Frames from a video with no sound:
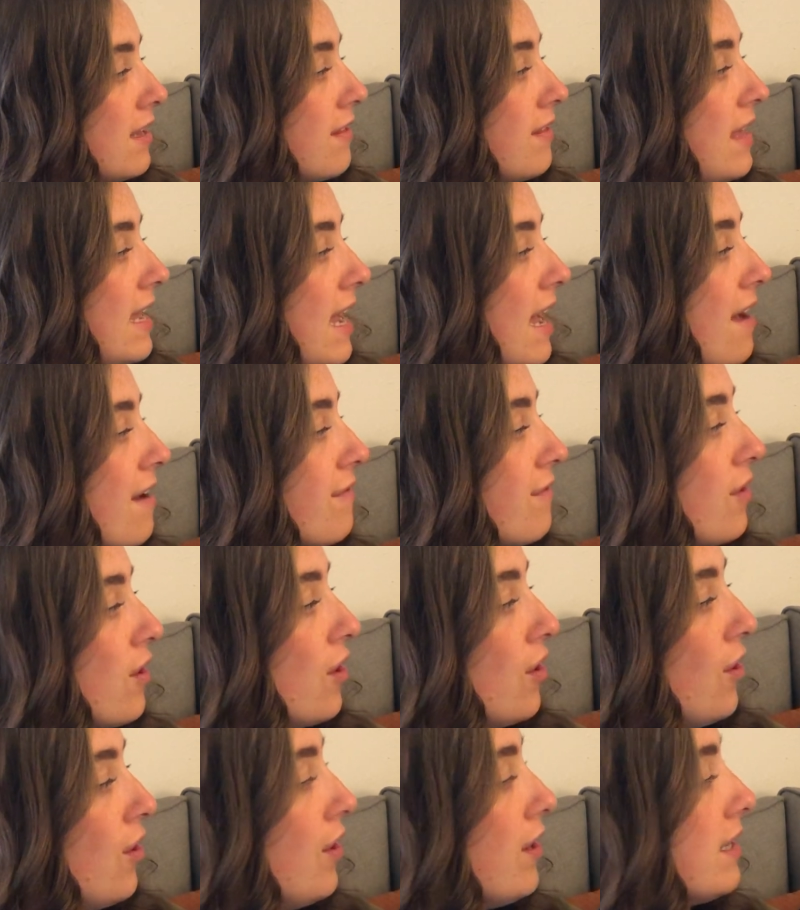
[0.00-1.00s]
They have
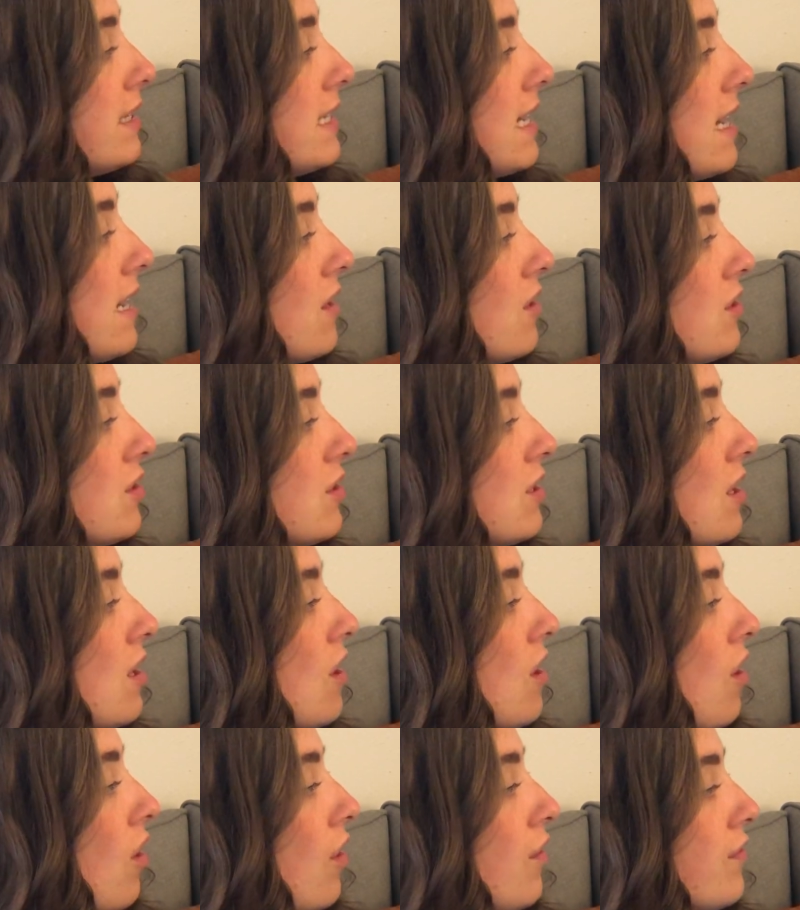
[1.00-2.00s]
hooked hairs
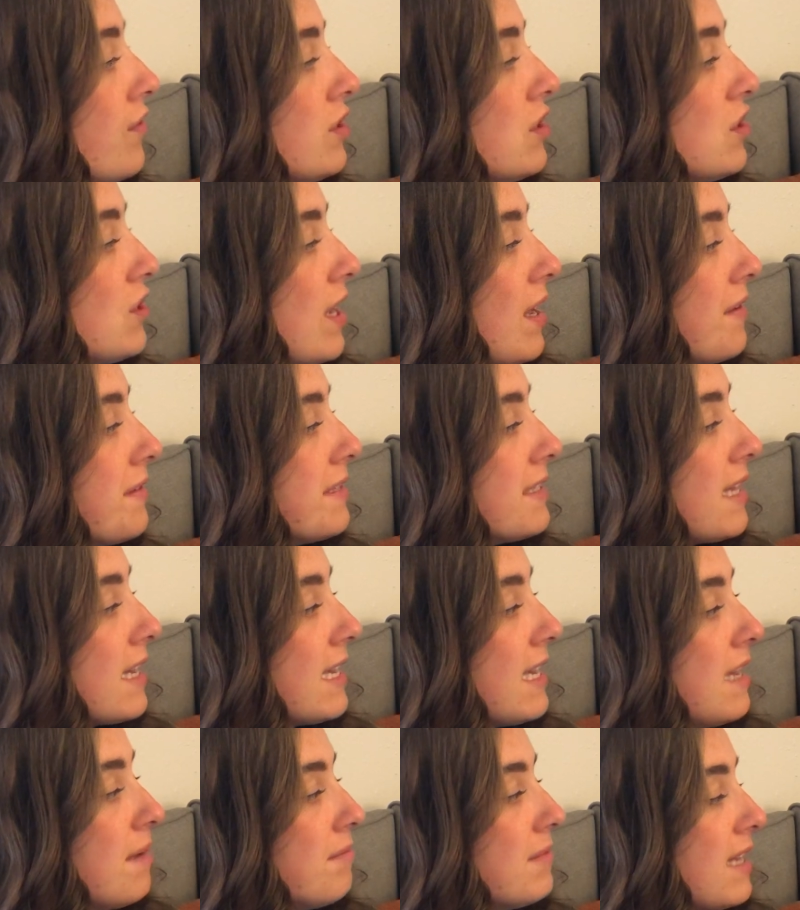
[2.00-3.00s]
on their shells
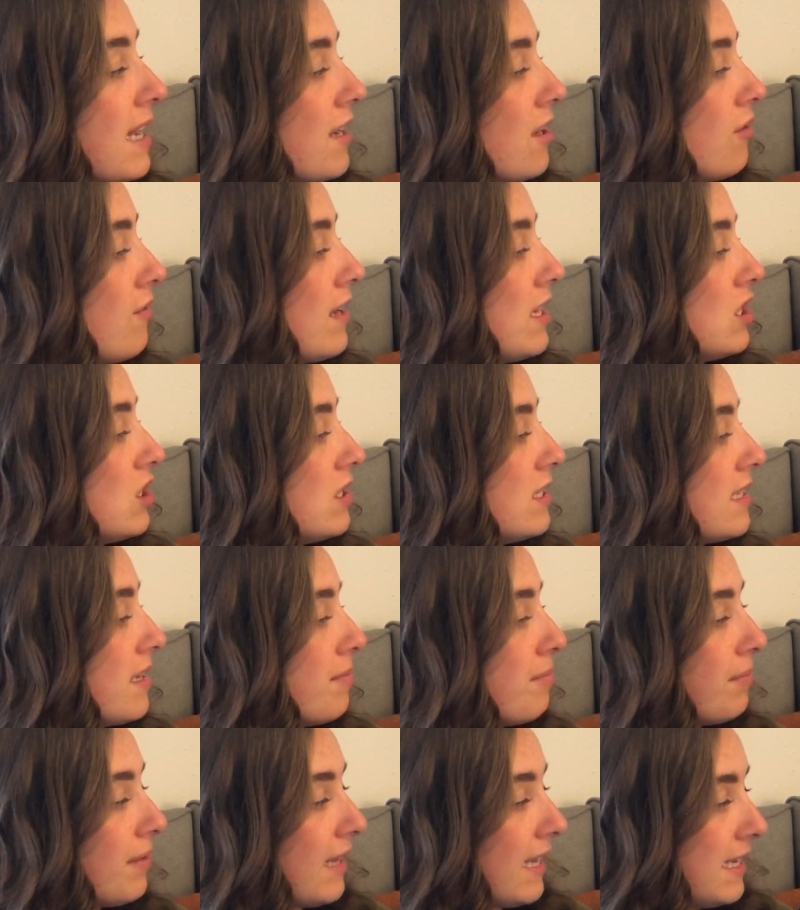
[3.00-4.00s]
that keep decorations
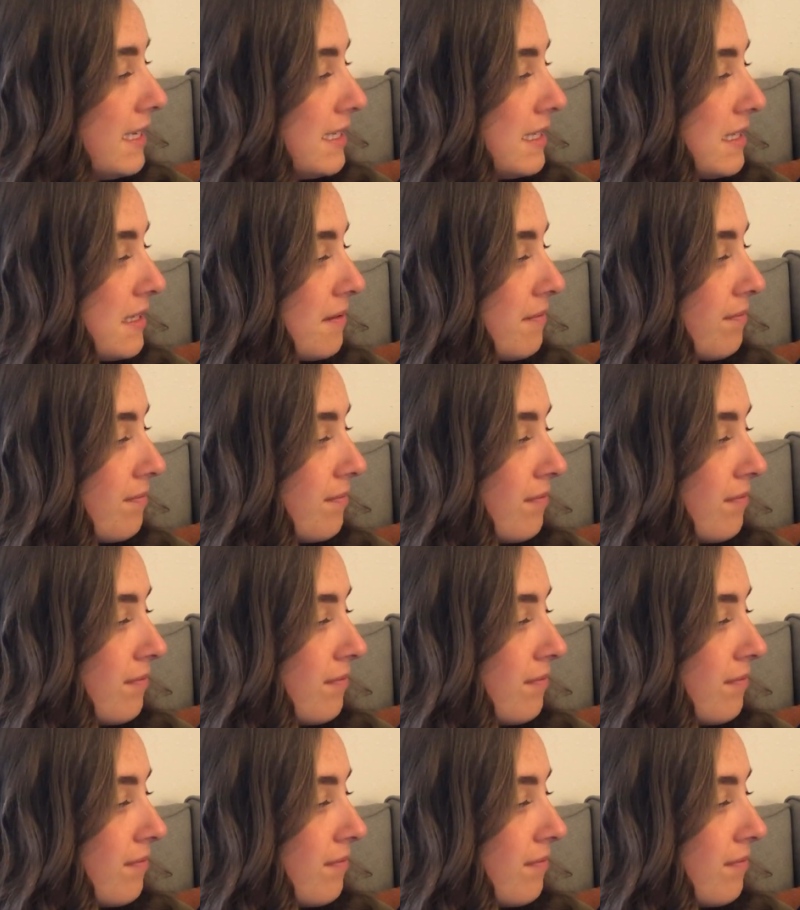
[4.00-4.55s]
in place.